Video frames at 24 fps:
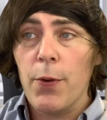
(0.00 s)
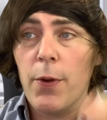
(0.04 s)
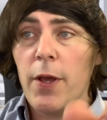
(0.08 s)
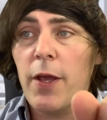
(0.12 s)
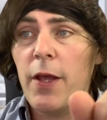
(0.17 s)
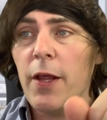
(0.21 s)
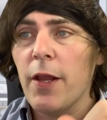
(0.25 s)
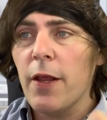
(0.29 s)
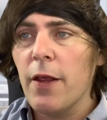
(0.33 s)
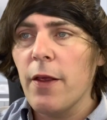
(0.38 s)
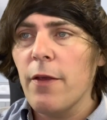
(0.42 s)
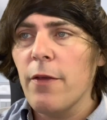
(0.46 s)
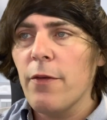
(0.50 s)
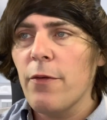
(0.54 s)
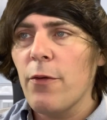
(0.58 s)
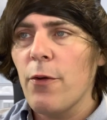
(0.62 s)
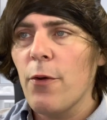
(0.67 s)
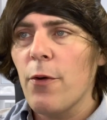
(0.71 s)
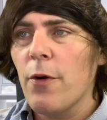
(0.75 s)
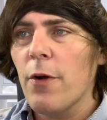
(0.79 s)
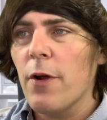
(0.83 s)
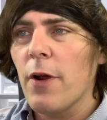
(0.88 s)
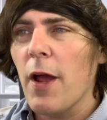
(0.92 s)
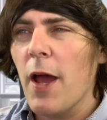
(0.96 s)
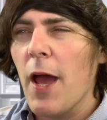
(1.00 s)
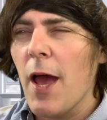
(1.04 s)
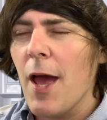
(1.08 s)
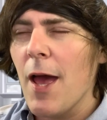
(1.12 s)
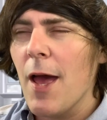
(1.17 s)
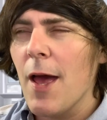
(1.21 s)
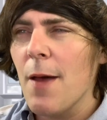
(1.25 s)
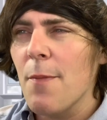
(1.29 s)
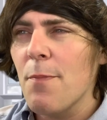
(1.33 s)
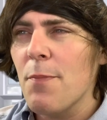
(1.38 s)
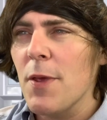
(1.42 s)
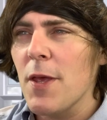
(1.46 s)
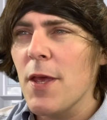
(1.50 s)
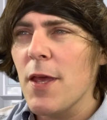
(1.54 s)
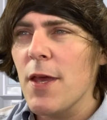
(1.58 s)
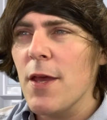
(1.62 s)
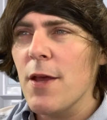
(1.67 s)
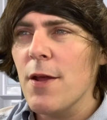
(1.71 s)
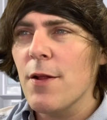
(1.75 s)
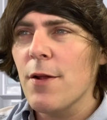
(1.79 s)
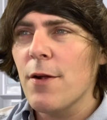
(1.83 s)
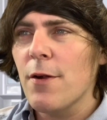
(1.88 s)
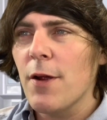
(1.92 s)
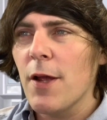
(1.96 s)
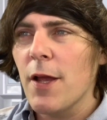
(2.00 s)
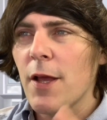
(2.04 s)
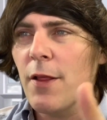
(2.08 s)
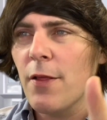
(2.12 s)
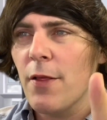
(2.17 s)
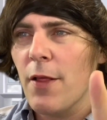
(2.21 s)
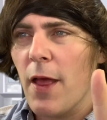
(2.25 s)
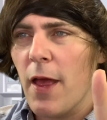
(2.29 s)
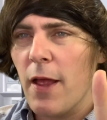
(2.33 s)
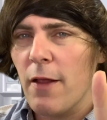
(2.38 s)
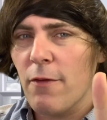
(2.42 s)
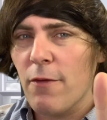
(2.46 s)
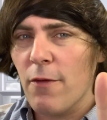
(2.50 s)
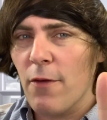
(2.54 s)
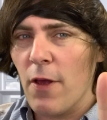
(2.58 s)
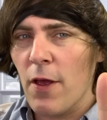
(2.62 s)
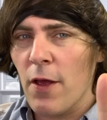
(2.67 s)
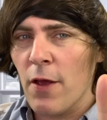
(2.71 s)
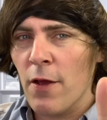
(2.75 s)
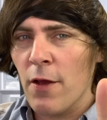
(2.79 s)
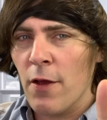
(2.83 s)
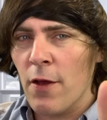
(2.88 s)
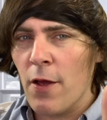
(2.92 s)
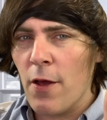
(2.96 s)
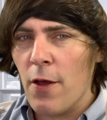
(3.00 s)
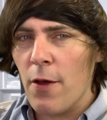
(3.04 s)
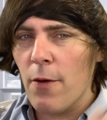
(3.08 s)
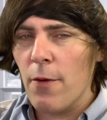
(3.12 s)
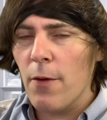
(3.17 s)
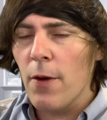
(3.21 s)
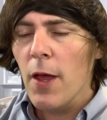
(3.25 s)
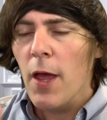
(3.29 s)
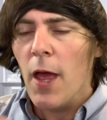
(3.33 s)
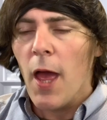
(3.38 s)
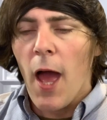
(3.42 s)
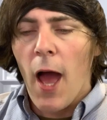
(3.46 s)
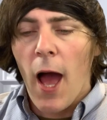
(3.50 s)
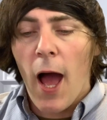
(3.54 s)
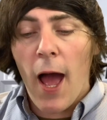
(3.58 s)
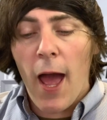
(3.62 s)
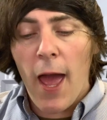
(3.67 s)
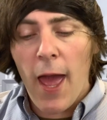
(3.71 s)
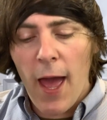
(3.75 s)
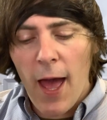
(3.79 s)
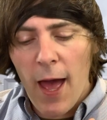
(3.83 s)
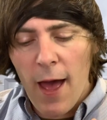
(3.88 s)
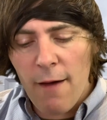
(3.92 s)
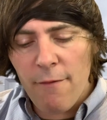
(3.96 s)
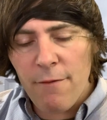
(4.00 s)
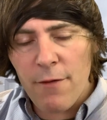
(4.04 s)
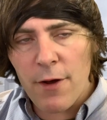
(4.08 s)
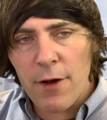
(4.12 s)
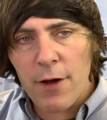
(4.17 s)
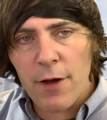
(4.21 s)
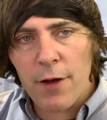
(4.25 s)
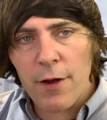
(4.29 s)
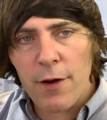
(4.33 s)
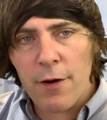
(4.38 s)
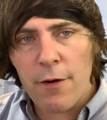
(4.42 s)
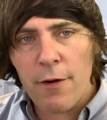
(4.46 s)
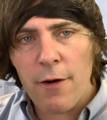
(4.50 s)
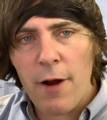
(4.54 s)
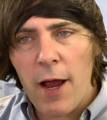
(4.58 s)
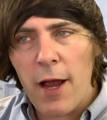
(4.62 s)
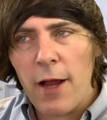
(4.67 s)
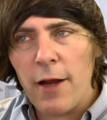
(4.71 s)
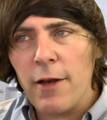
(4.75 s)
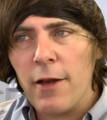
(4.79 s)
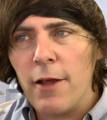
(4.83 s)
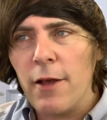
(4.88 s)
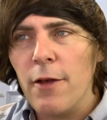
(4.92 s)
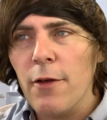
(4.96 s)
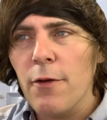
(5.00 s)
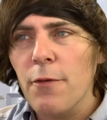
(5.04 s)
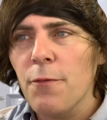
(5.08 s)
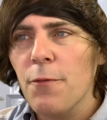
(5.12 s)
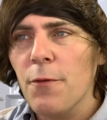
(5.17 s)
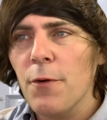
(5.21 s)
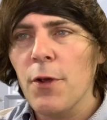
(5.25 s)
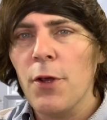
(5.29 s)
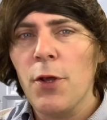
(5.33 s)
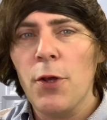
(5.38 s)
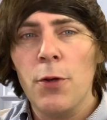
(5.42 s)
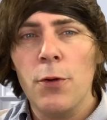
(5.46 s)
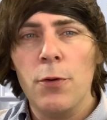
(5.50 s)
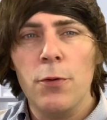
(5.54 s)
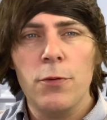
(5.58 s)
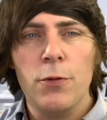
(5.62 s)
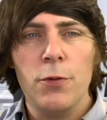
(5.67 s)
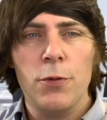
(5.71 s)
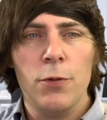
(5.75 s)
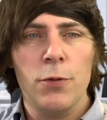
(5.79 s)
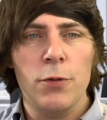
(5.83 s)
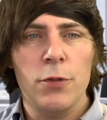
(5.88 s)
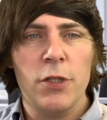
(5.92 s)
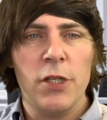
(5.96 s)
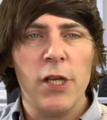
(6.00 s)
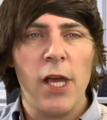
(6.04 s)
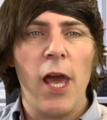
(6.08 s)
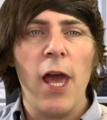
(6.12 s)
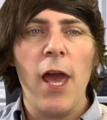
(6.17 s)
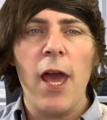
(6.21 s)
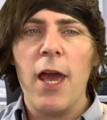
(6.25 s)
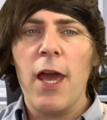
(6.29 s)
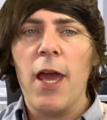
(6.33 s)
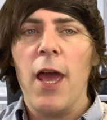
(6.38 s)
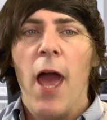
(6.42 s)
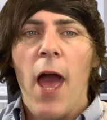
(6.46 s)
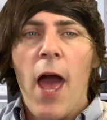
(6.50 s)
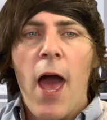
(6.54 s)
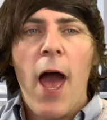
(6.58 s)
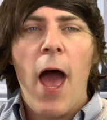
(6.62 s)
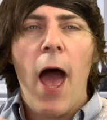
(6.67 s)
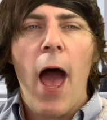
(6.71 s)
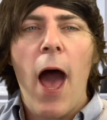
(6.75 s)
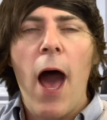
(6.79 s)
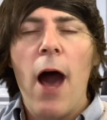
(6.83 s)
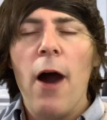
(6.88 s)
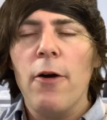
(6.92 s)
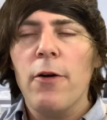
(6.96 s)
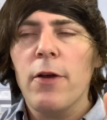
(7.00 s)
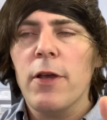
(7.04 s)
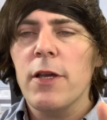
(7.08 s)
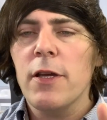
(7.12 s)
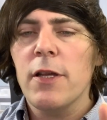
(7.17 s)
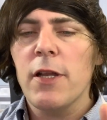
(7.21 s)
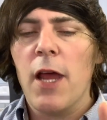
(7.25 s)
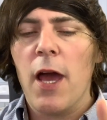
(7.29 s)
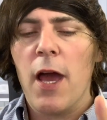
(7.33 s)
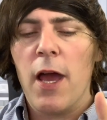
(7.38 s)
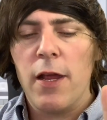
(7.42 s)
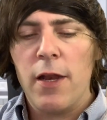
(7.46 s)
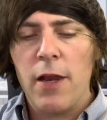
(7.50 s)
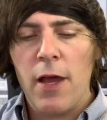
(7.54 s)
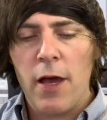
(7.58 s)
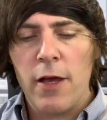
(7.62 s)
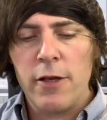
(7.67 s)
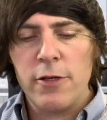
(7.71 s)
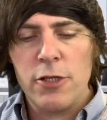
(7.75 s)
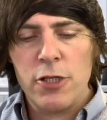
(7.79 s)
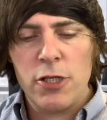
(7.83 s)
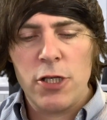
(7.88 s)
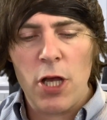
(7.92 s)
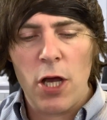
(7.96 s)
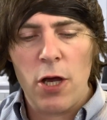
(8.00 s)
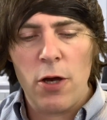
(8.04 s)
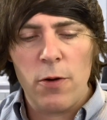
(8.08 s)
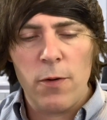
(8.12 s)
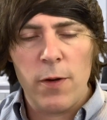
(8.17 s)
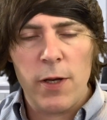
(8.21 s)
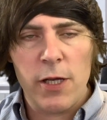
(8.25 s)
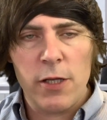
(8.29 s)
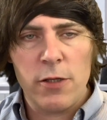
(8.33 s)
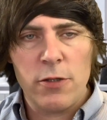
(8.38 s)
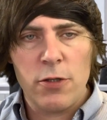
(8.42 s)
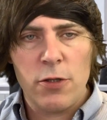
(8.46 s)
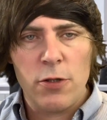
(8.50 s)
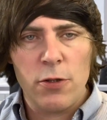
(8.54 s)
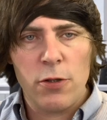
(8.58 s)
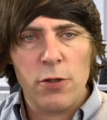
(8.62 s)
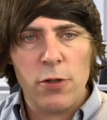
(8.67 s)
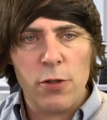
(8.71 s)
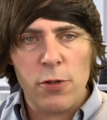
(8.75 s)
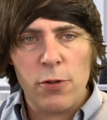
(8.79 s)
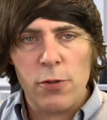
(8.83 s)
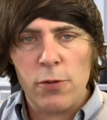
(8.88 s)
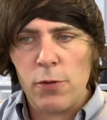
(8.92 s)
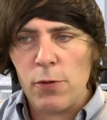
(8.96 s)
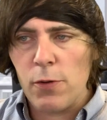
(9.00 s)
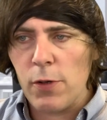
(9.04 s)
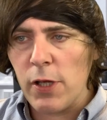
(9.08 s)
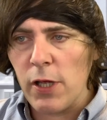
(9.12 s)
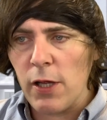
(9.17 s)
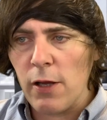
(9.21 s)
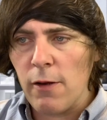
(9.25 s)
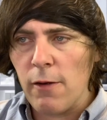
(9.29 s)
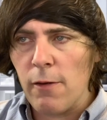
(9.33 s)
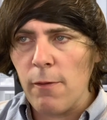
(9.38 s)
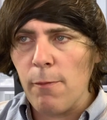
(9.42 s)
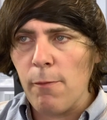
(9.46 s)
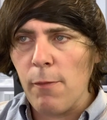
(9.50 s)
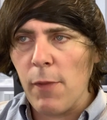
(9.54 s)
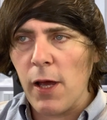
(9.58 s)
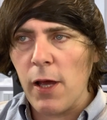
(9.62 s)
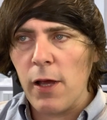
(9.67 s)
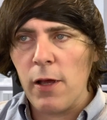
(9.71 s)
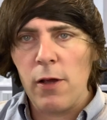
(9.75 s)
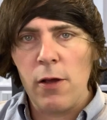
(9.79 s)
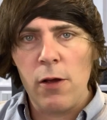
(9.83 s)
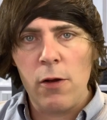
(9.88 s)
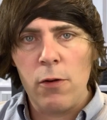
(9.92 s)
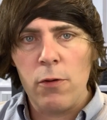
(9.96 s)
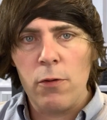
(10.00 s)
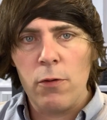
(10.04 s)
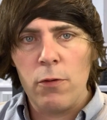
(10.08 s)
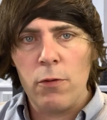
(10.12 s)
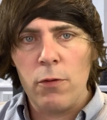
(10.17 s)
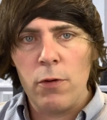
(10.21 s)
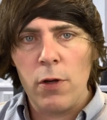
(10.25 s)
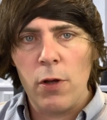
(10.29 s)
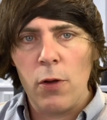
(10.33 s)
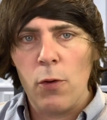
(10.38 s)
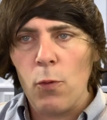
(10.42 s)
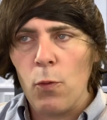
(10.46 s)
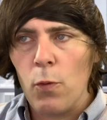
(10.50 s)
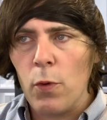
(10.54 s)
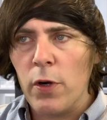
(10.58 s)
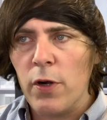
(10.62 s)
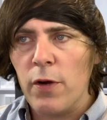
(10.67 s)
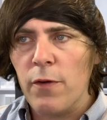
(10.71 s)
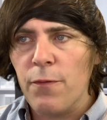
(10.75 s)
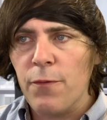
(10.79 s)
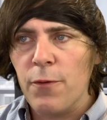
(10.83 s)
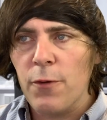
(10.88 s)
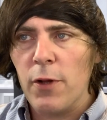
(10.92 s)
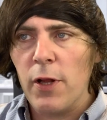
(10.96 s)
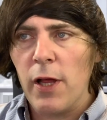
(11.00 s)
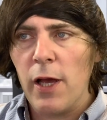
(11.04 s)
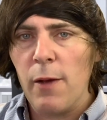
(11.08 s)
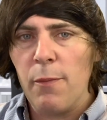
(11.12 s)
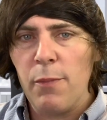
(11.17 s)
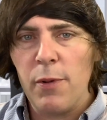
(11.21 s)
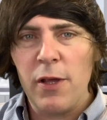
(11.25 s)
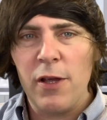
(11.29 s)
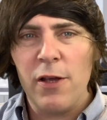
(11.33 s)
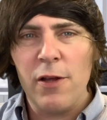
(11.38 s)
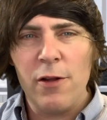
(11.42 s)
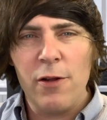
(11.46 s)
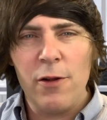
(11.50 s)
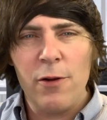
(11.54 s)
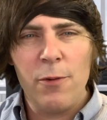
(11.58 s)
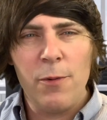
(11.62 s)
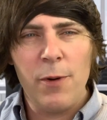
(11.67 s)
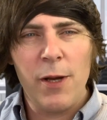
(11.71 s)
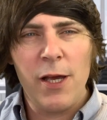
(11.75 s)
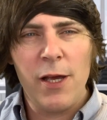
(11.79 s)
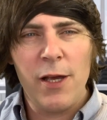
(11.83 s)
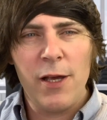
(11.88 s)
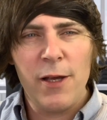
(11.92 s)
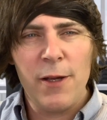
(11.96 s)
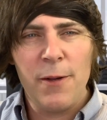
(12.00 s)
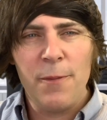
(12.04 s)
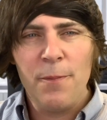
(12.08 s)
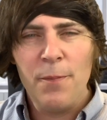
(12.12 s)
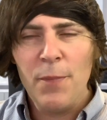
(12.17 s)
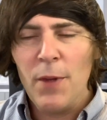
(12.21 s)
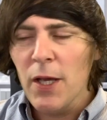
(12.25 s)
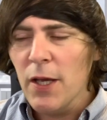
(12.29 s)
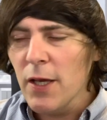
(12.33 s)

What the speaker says: It is your HappyHealer, and let's go. I have a great deal for you today. How can I not show it to you in my own wonderful HappyHealer way?